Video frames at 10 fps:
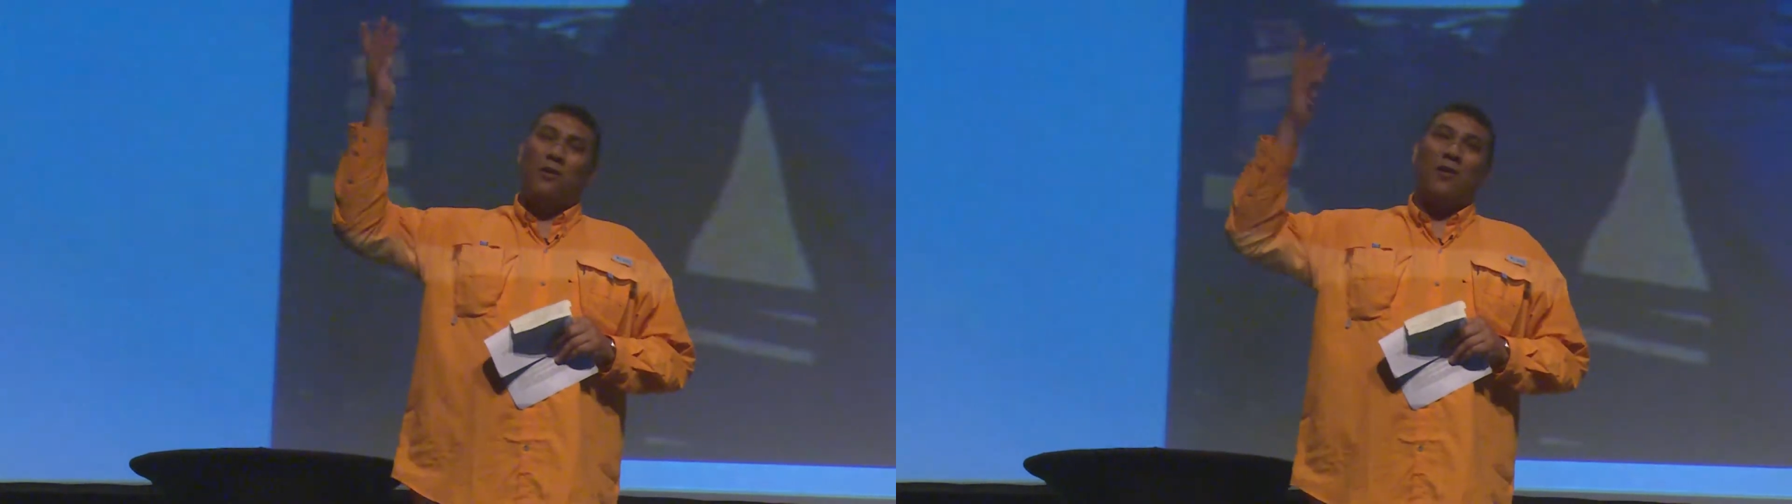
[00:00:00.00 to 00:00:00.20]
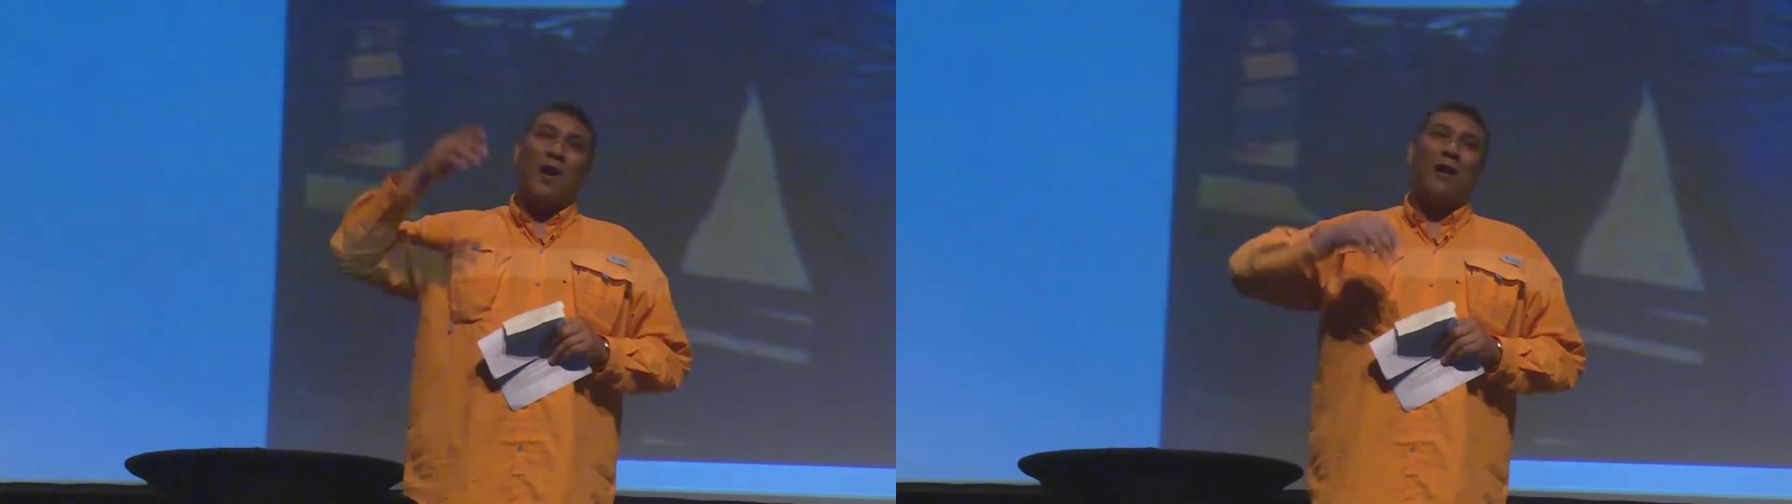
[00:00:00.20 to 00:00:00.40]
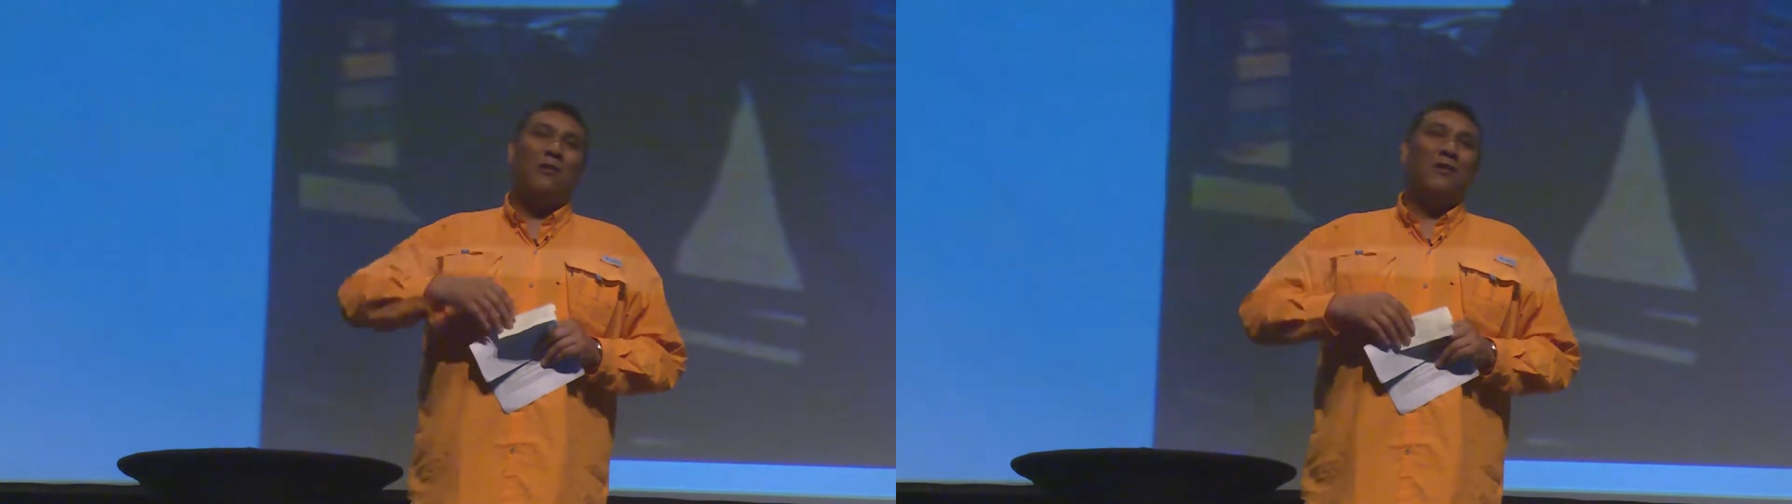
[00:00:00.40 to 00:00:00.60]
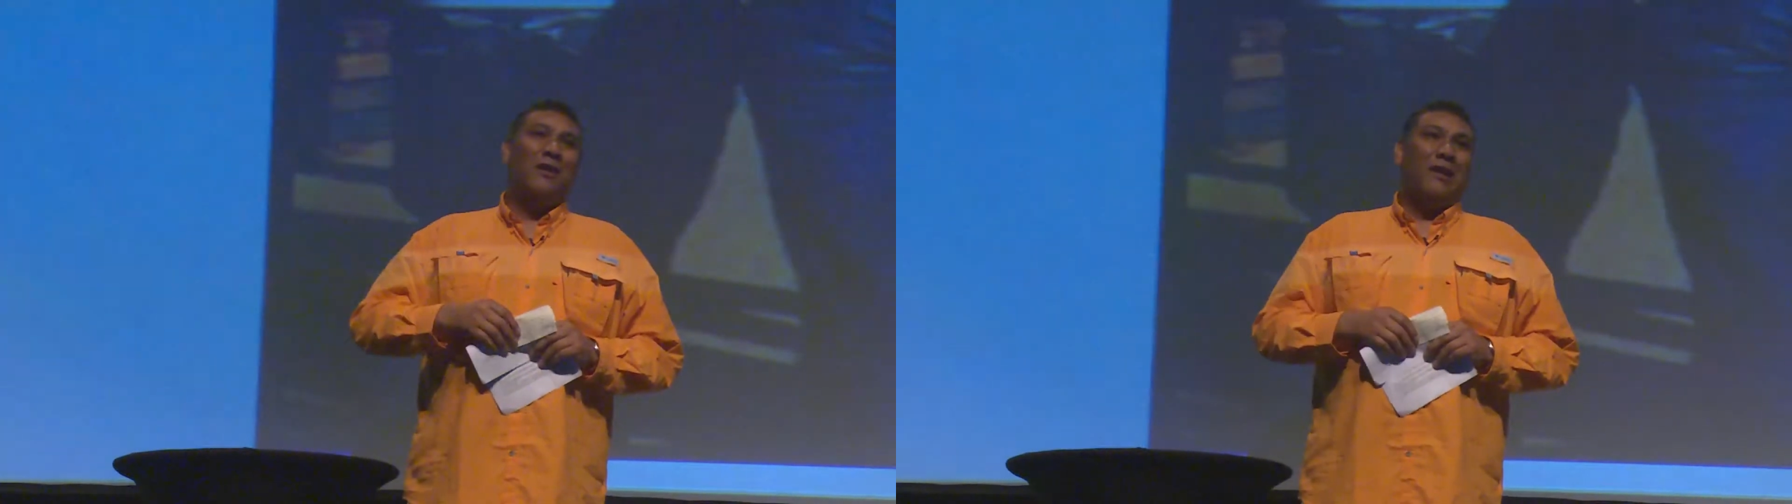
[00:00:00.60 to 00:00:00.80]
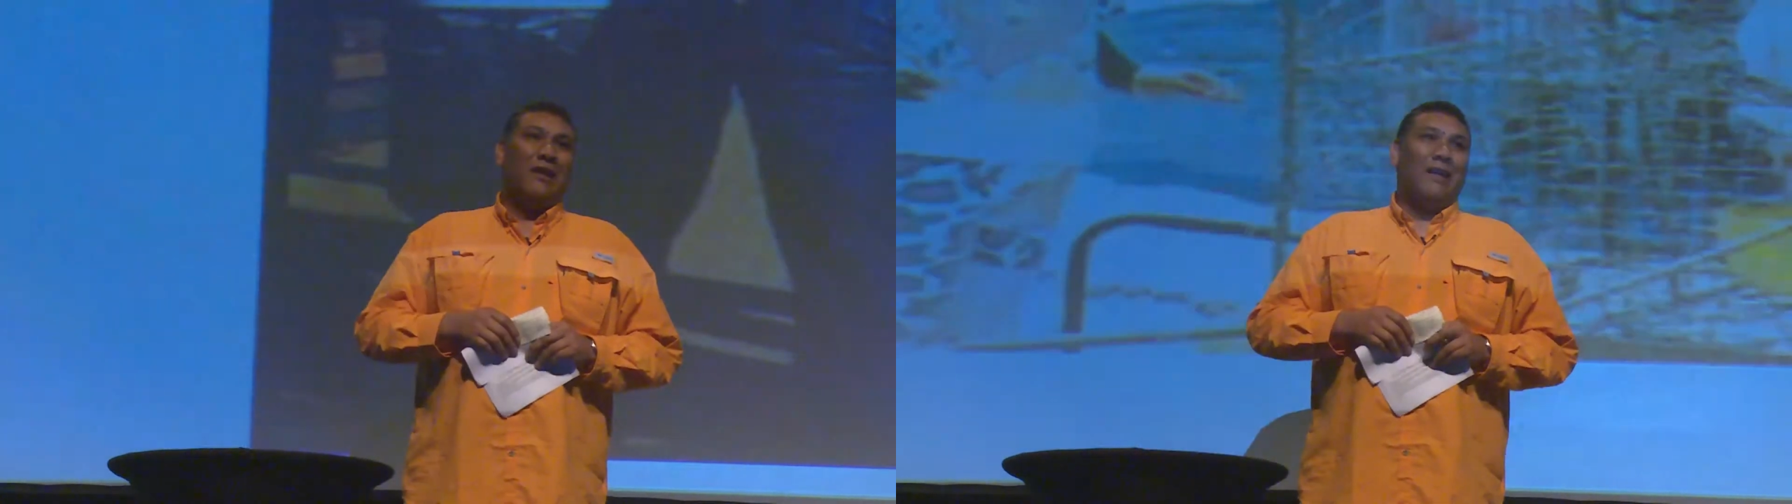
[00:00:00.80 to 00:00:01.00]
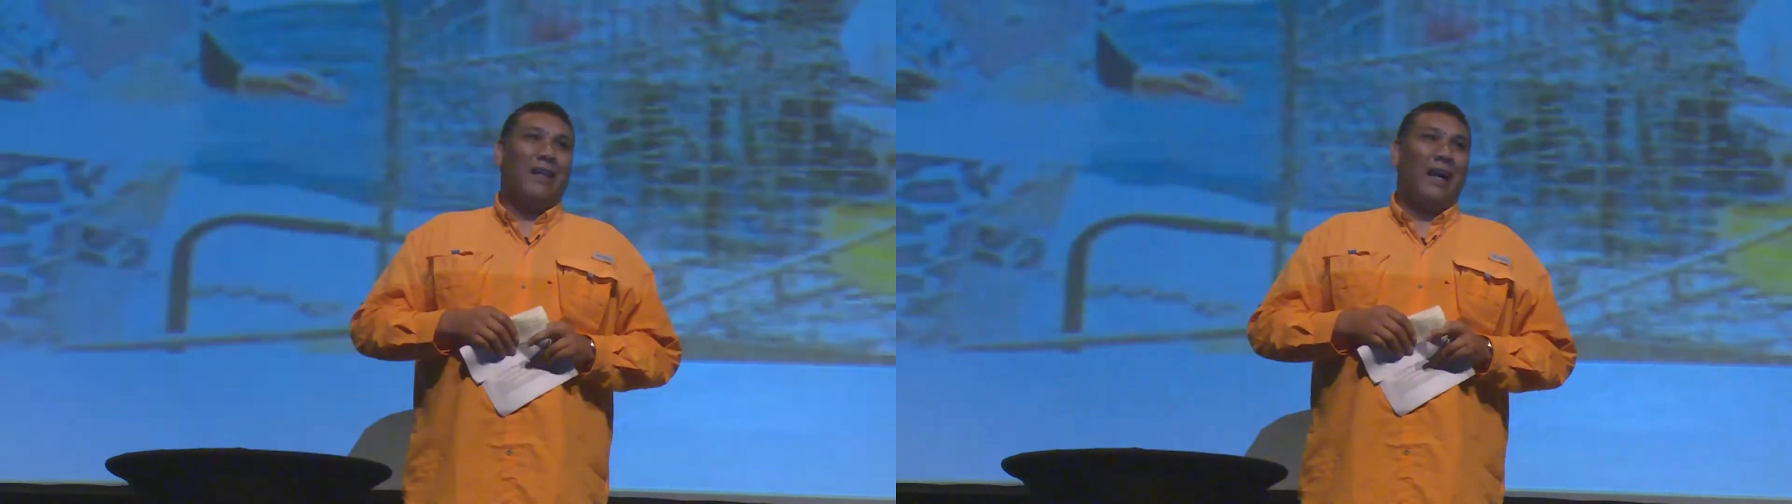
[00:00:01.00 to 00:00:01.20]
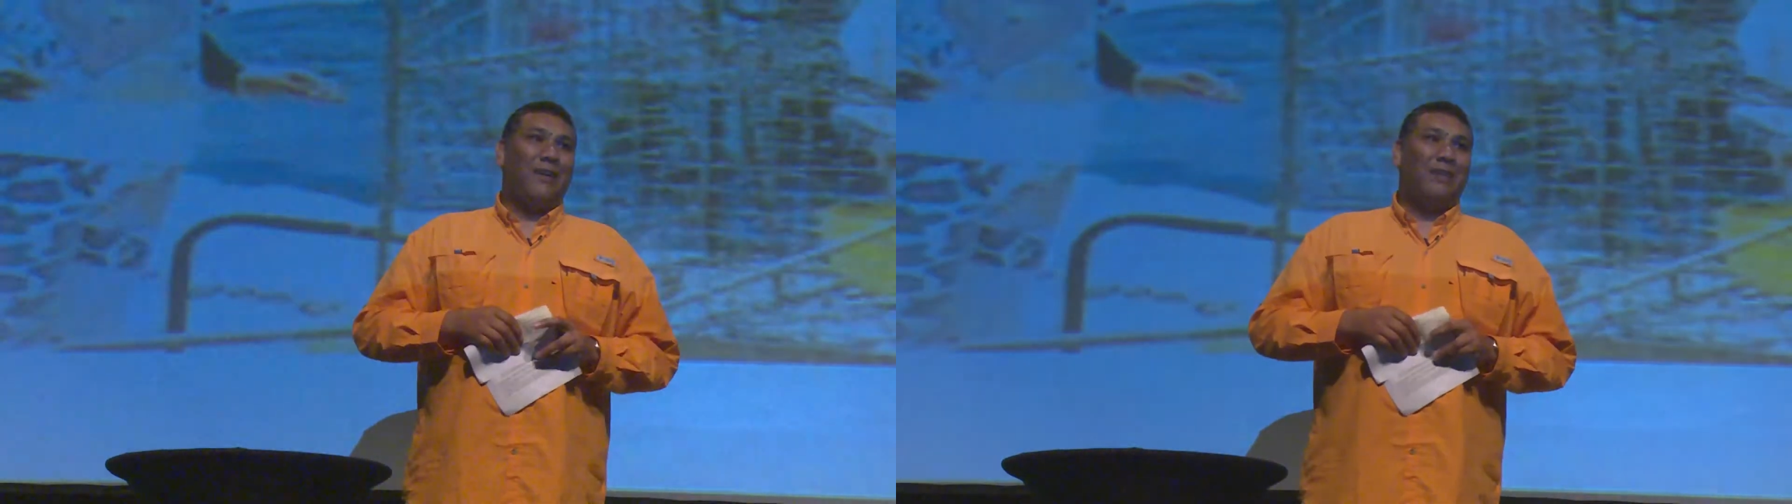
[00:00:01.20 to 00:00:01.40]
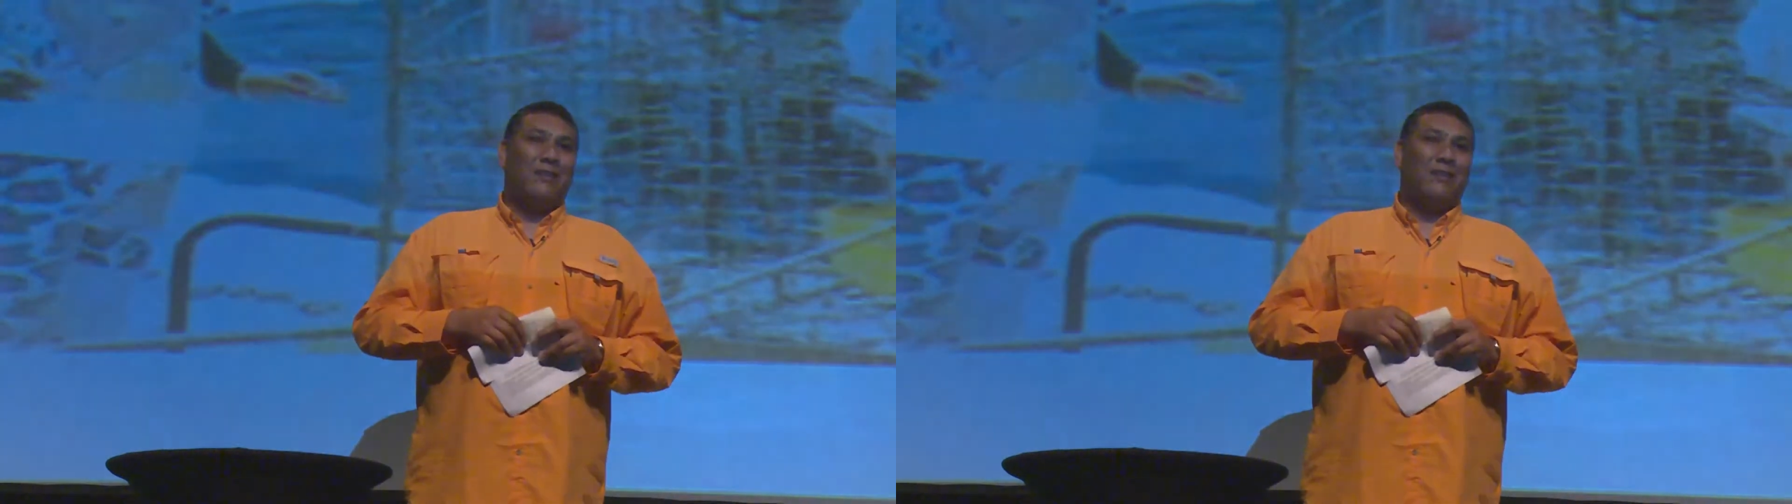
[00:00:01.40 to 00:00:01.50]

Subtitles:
crowd like,